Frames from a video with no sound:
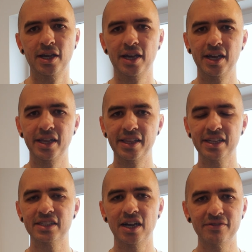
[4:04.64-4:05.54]
And
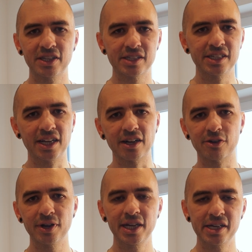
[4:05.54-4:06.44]
that's obviously not
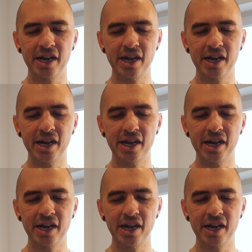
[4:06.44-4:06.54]
great.